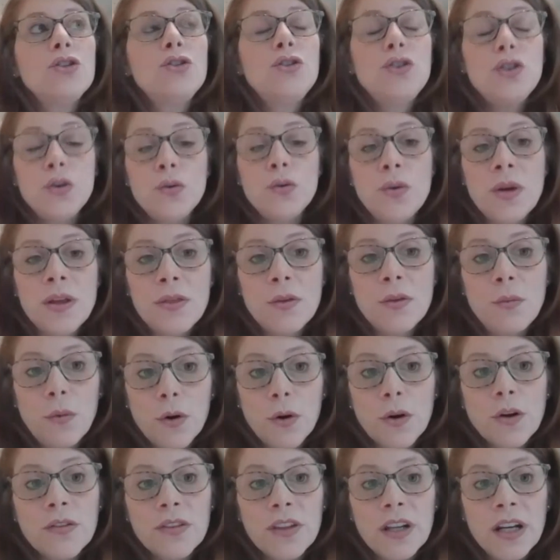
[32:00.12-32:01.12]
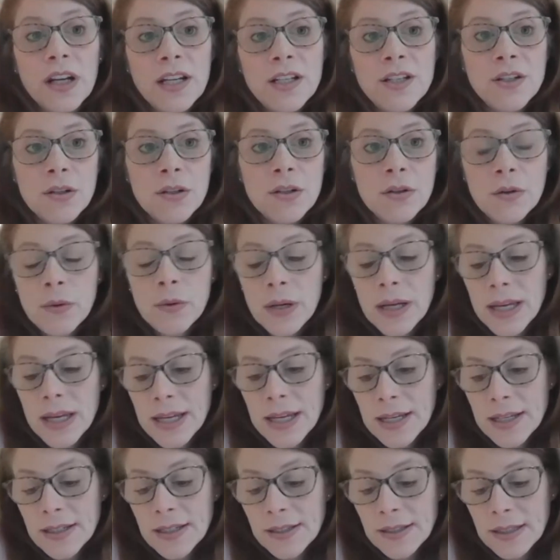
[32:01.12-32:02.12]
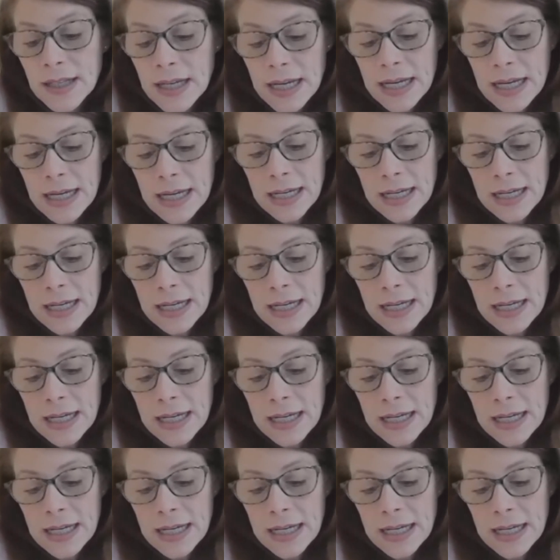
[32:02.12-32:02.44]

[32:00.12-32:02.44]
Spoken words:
do in the work that I do is